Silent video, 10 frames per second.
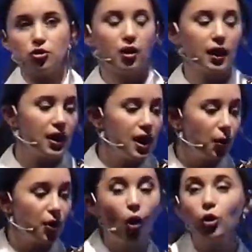or
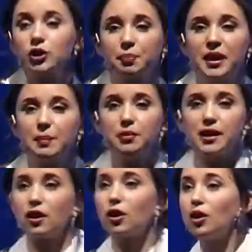with older people that
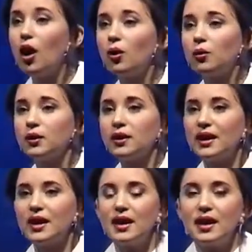are alone.
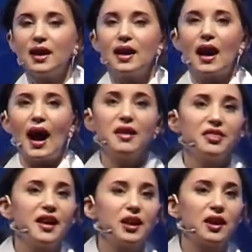I
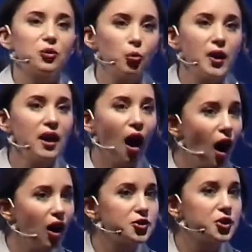think that we
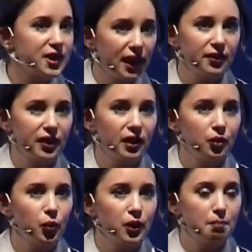all together
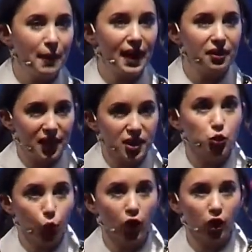would make this
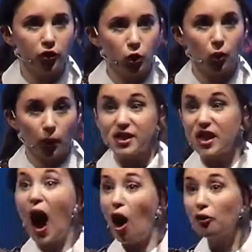world, what is
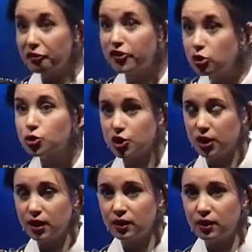our
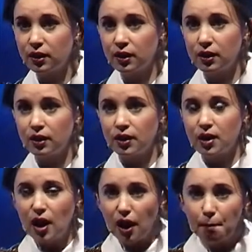future,
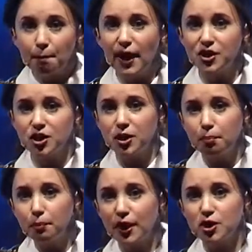a much,
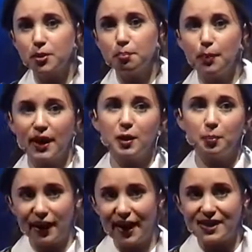much better
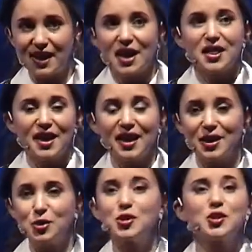place. Thank
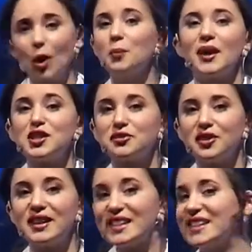you so much for
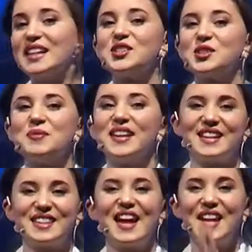listening to me.
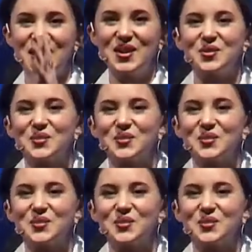Thank you.